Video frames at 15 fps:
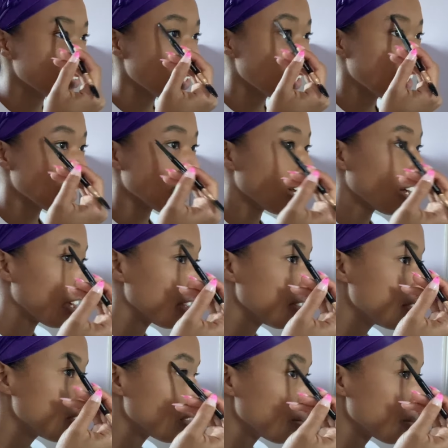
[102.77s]
And I have
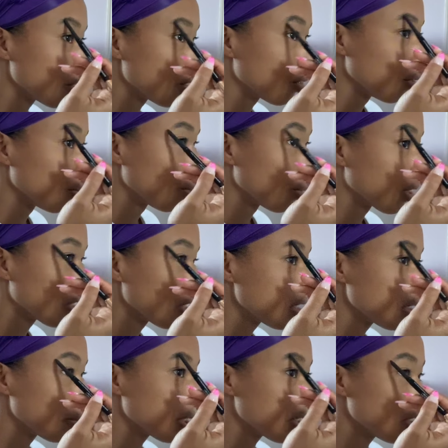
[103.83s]
so much group work this
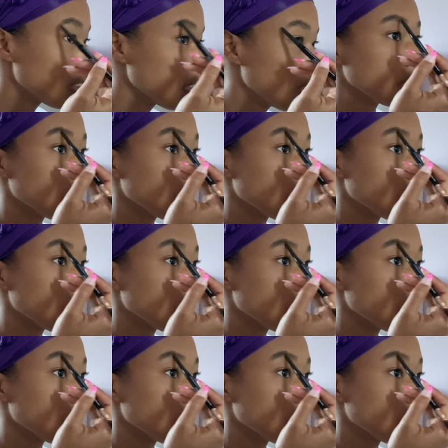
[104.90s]
semester,